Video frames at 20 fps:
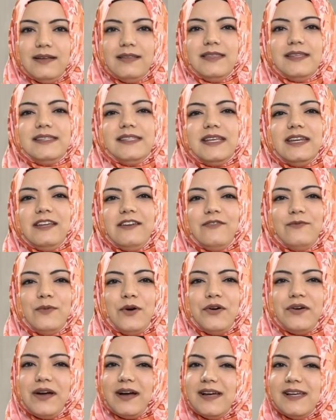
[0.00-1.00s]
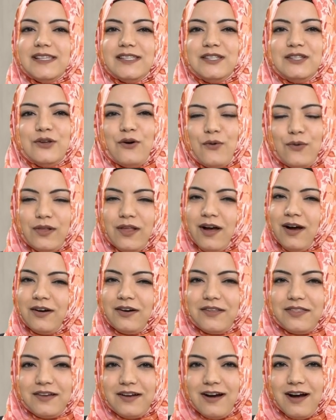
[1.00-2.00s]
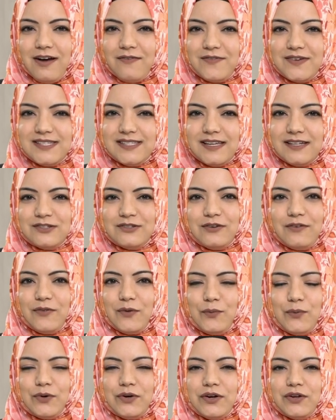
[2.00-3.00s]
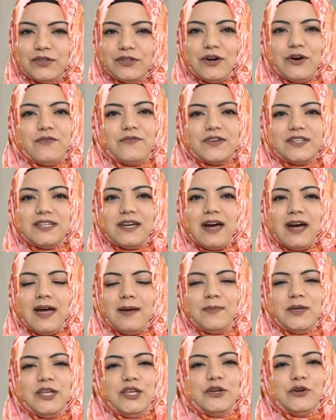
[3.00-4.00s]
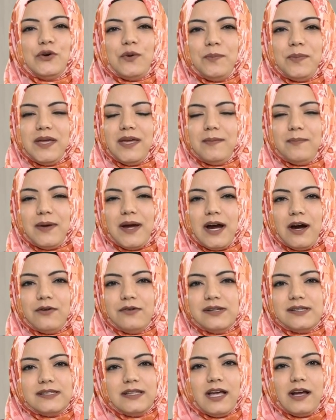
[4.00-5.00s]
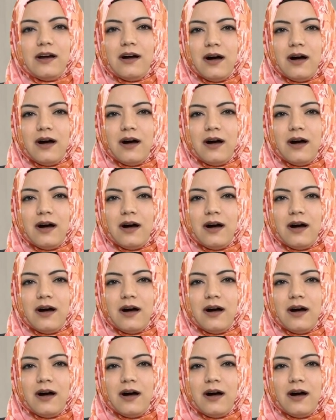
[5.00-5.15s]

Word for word: The city of Mocha is no longer the coffee center of the world. Over time, European powers like